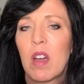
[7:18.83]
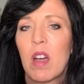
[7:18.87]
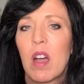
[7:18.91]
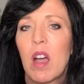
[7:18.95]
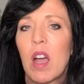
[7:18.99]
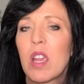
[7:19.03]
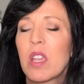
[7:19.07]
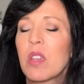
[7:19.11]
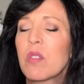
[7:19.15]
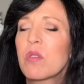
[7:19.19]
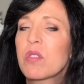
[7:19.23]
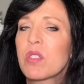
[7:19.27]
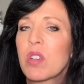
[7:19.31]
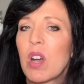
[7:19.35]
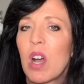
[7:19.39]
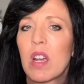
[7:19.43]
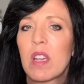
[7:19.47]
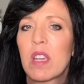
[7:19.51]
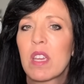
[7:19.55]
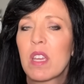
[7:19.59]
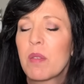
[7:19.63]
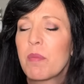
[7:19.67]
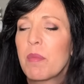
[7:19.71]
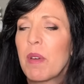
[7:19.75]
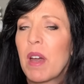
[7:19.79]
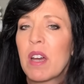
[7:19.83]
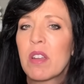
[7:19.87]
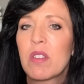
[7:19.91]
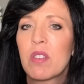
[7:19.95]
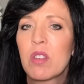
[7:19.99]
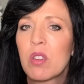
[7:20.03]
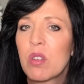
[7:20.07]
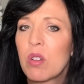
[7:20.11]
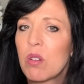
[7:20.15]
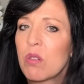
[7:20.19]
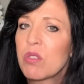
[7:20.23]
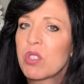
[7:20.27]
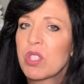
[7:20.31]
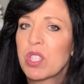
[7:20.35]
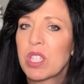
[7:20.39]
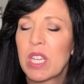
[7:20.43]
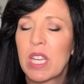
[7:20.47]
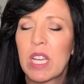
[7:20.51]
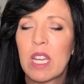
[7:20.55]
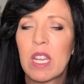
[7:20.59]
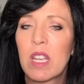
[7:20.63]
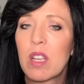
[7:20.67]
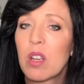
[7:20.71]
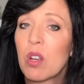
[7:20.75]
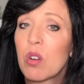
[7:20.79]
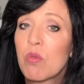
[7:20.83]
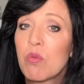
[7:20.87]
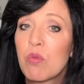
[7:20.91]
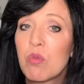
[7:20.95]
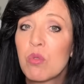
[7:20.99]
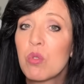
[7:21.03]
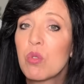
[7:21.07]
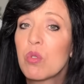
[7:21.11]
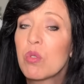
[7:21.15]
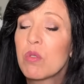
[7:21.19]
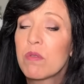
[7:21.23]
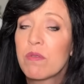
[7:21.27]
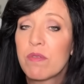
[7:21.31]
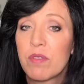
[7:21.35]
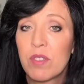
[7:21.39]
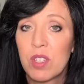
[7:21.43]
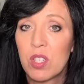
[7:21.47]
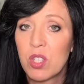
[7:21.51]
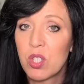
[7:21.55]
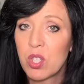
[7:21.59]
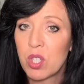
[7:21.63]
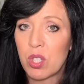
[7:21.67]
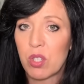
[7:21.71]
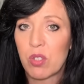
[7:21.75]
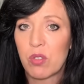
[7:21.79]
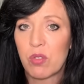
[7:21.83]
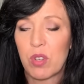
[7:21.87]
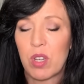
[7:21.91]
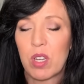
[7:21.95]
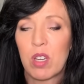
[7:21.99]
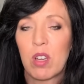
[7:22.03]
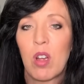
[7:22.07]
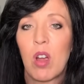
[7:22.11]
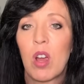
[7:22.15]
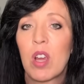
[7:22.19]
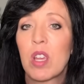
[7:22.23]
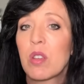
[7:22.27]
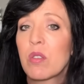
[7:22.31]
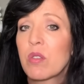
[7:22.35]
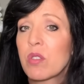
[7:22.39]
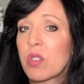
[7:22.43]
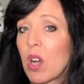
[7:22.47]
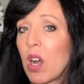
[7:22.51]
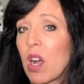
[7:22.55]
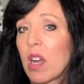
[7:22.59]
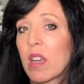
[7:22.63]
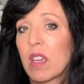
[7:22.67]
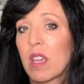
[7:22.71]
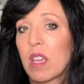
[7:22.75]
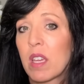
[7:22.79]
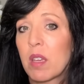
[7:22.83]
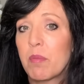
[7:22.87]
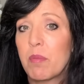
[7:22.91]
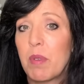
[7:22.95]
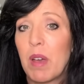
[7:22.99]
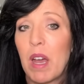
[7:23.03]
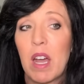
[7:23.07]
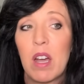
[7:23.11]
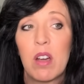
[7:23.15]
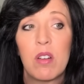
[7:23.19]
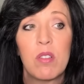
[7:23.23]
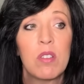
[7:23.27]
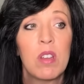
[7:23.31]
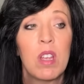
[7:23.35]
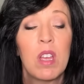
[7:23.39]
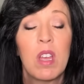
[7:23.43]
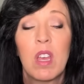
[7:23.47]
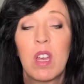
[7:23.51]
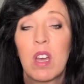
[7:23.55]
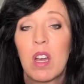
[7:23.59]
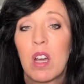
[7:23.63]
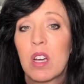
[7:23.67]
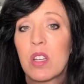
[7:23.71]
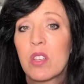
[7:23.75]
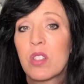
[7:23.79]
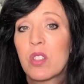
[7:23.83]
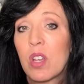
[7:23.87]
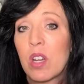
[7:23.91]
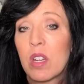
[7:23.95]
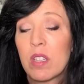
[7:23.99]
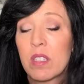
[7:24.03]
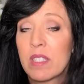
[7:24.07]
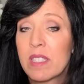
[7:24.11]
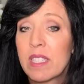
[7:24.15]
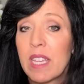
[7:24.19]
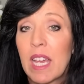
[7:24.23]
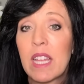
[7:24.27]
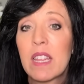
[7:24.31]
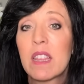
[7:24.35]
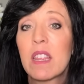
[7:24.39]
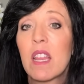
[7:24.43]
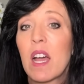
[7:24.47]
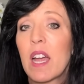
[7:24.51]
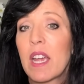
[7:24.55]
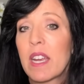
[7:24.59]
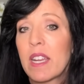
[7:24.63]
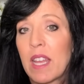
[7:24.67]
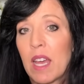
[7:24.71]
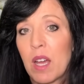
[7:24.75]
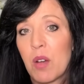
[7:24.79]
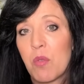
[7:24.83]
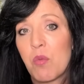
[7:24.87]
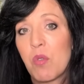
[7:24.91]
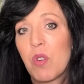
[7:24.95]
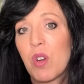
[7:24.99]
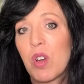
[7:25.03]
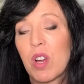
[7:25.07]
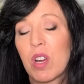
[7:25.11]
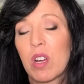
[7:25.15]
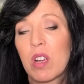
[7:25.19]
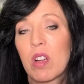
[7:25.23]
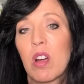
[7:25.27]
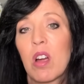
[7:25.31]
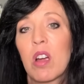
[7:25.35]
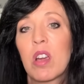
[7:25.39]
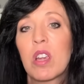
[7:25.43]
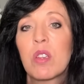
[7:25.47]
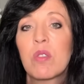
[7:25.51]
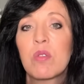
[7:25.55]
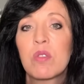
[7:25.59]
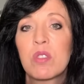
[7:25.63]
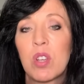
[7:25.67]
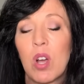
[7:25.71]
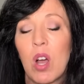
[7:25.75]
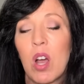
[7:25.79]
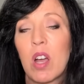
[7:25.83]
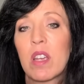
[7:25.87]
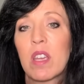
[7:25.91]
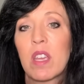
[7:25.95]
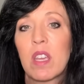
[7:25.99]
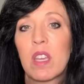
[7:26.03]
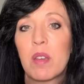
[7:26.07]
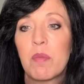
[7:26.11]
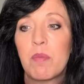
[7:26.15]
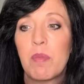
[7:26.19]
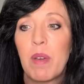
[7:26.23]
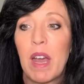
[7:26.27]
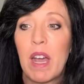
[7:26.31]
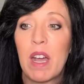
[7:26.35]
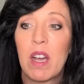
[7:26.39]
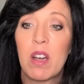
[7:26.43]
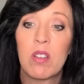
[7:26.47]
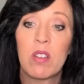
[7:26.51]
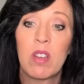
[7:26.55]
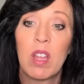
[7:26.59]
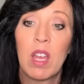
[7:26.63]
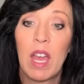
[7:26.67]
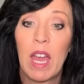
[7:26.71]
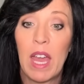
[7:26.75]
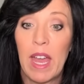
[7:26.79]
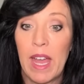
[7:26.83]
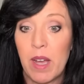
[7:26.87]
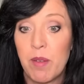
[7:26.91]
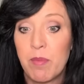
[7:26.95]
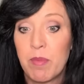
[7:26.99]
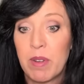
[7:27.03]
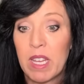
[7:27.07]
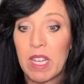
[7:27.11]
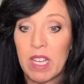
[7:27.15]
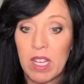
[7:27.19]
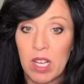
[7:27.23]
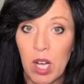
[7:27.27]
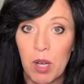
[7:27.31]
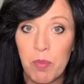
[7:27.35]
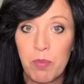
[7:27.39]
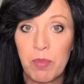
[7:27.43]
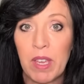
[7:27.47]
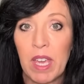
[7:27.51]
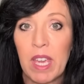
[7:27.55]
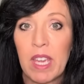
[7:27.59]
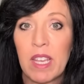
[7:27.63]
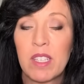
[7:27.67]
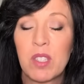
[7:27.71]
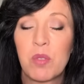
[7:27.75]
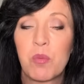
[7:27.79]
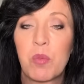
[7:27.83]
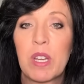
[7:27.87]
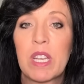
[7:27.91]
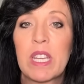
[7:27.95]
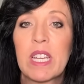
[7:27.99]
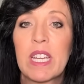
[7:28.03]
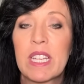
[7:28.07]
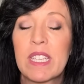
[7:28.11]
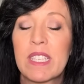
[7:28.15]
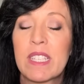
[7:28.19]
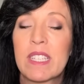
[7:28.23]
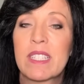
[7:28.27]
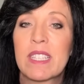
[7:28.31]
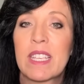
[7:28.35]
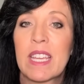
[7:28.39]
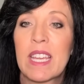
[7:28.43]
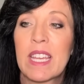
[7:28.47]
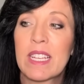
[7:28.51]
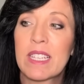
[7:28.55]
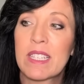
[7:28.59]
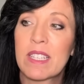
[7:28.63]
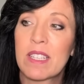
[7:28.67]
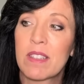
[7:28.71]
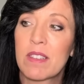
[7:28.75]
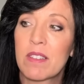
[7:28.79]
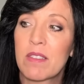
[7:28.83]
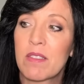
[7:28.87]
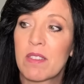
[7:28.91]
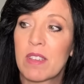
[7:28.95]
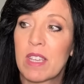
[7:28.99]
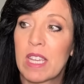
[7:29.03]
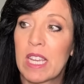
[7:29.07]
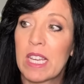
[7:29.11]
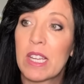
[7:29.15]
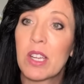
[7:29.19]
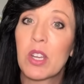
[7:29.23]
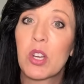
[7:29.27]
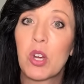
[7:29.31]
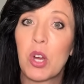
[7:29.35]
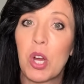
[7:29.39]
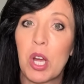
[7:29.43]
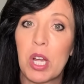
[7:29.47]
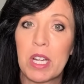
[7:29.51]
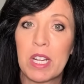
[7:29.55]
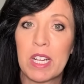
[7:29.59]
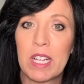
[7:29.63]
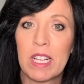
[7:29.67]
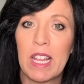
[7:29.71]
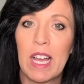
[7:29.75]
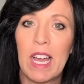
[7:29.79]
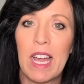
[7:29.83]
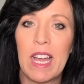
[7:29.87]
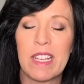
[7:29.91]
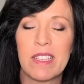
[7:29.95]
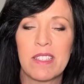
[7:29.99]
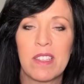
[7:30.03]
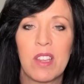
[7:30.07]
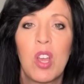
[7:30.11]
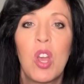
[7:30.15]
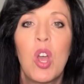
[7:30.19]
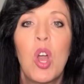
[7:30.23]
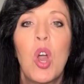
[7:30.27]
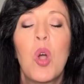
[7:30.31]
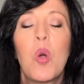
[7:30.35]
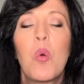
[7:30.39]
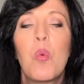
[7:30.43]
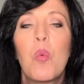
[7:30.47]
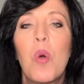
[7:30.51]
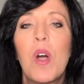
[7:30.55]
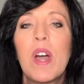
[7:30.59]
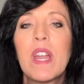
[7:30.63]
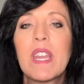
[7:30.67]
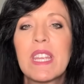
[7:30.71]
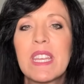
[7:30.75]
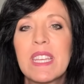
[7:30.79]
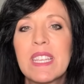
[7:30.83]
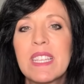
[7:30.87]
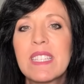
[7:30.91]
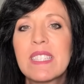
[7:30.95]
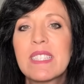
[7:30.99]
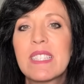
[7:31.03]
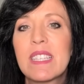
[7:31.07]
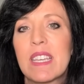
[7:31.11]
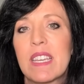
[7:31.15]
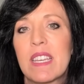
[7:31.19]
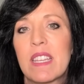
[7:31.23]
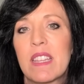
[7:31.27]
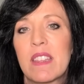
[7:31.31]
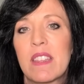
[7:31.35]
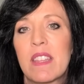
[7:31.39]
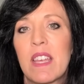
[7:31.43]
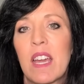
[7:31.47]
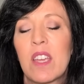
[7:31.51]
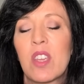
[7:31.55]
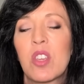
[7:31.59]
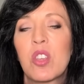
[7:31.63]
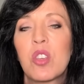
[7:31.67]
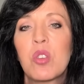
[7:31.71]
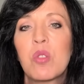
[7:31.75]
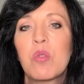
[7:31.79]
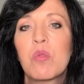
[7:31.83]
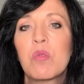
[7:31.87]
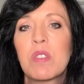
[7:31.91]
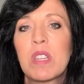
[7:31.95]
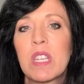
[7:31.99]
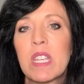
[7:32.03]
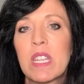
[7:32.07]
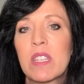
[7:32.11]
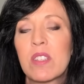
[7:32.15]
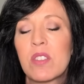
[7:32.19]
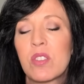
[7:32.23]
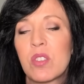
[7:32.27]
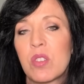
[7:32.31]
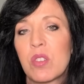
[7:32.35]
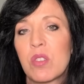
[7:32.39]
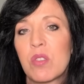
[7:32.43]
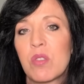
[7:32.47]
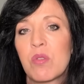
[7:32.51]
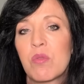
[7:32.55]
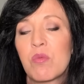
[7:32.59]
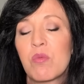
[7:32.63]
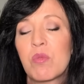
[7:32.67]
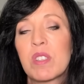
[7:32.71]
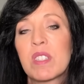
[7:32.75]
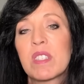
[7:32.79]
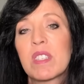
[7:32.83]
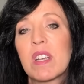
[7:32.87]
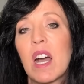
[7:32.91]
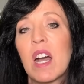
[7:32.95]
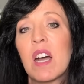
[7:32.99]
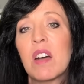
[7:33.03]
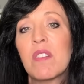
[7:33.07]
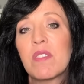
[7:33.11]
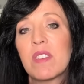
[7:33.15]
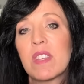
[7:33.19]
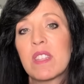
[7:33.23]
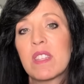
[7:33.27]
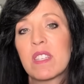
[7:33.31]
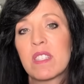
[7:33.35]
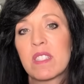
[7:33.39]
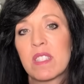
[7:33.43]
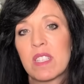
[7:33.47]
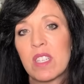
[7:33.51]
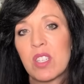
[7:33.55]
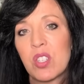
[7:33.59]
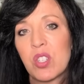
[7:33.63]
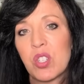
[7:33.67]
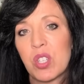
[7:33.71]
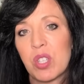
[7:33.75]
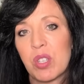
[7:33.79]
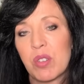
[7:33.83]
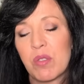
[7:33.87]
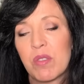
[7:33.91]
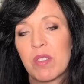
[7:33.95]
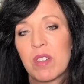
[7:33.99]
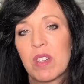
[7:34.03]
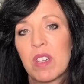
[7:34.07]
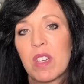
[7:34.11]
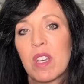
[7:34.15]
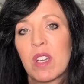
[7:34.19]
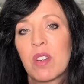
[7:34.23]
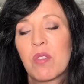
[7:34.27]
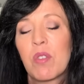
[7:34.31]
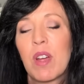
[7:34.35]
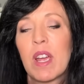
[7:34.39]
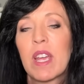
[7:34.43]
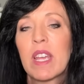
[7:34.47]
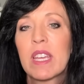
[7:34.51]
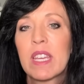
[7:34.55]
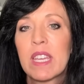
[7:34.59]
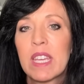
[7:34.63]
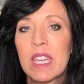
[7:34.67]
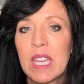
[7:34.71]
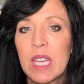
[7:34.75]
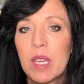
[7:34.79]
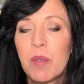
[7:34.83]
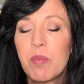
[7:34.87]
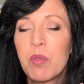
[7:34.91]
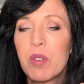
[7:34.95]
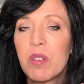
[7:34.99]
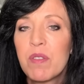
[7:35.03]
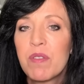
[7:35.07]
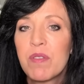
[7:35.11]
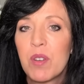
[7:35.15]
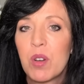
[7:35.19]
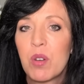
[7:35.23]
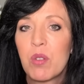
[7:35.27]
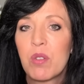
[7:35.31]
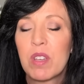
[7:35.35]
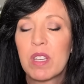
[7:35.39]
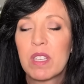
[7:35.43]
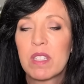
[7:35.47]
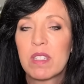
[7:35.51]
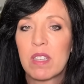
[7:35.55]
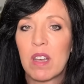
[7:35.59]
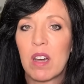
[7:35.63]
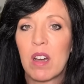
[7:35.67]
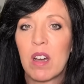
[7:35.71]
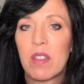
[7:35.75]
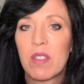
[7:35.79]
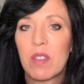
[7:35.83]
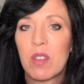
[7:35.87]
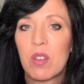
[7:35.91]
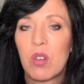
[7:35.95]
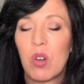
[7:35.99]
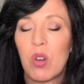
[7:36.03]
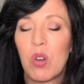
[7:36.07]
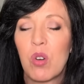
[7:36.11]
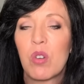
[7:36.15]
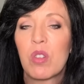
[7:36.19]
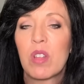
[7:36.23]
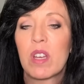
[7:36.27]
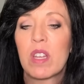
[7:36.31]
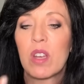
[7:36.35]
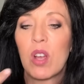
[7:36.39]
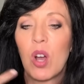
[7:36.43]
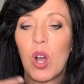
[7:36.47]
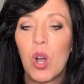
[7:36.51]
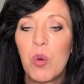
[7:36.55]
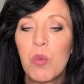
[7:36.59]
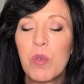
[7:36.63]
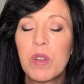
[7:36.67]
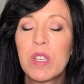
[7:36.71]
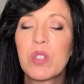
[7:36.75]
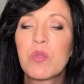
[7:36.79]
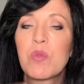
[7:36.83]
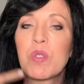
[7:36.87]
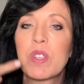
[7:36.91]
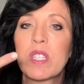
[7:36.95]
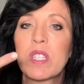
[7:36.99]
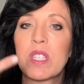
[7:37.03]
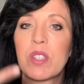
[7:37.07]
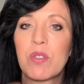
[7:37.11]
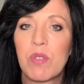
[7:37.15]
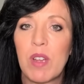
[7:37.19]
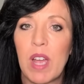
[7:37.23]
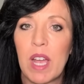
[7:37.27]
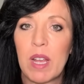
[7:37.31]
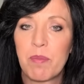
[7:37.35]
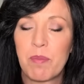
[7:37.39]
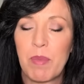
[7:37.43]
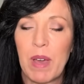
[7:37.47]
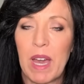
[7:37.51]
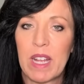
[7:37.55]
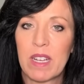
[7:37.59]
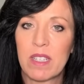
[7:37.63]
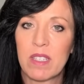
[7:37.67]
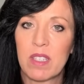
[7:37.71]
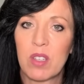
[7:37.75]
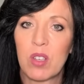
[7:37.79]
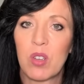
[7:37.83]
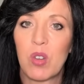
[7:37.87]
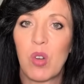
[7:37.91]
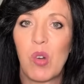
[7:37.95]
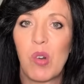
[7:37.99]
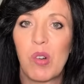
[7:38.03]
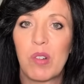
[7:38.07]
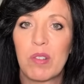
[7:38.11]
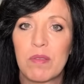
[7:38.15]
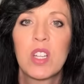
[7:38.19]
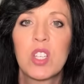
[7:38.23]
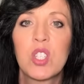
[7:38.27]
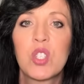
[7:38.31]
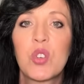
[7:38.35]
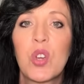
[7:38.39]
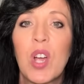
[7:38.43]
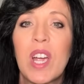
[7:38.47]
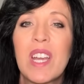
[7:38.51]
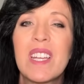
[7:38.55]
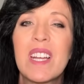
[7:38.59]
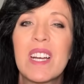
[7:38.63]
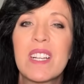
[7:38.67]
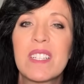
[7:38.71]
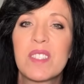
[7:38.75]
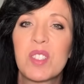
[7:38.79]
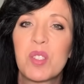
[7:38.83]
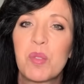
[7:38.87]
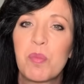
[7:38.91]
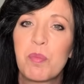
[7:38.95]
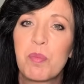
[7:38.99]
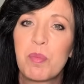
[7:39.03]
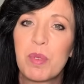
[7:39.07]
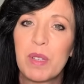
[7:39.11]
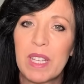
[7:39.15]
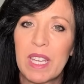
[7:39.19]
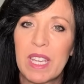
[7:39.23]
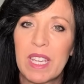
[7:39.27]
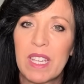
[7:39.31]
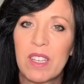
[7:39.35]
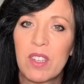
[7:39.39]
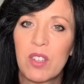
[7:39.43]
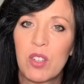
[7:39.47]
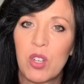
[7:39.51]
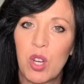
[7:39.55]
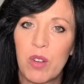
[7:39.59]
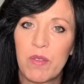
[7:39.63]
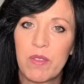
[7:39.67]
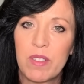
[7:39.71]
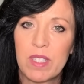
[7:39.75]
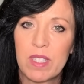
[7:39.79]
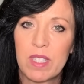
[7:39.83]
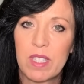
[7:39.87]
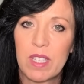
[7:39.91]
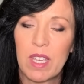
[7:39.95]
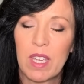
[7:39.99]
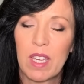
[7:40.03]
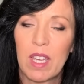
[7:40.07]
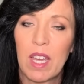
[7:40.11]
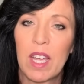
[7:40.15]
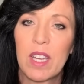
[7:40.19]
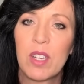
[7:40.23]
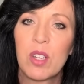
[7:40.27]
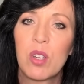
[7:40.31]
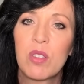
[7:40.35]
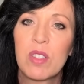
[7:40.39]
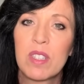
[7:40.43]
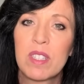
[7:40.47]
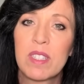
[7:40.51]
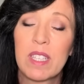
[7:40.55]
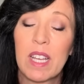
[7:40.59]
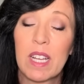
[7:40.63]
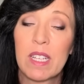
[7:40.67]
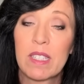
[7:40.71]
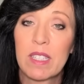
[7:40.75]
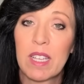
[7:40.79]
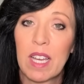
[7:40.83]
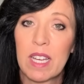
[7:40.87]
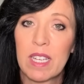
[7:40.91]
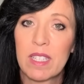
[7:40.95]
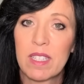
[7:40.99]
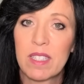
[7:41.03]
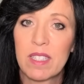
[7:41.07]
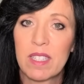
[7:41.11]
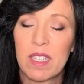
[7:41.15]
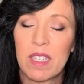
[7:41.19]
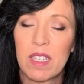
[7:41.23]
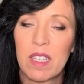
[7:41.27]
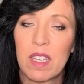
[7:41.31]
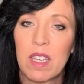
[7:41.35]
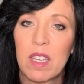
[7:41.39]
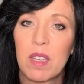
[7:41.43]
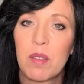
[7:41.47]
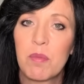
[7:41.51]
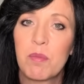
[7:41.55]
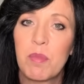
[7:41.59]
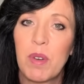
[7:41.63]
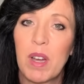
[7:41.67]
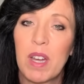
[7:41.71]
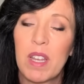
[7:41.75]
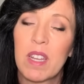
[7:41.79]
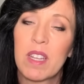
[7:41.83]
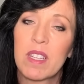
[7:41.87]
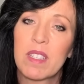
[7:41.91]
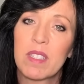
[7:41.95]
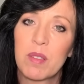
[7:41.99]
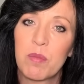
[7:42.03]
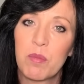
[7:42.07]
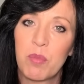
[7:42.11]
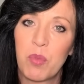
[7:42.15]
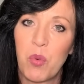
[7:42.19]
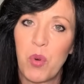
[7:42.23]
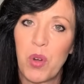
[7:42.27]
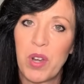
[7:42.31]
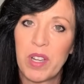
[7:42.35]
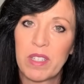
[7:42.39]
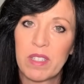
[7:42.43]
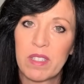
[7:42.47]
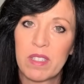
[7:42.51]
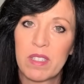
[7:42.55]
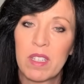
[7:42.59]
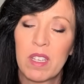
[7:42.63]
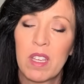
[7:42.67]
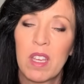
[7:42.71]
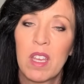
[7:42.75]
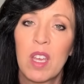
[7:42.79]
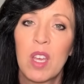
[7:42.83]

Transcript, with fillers: Are you talking about negotiating a rule for the children? Are you talking about a, a deadline at work? Are you talking about how many cupcakes we need to take to the kindergarten class? What is it that you need to resolve in this issue, right? Keep your focus on the goal and always redirect back to the goal. Try not to blink nervously. I know this sounds kind of silly, but it's important.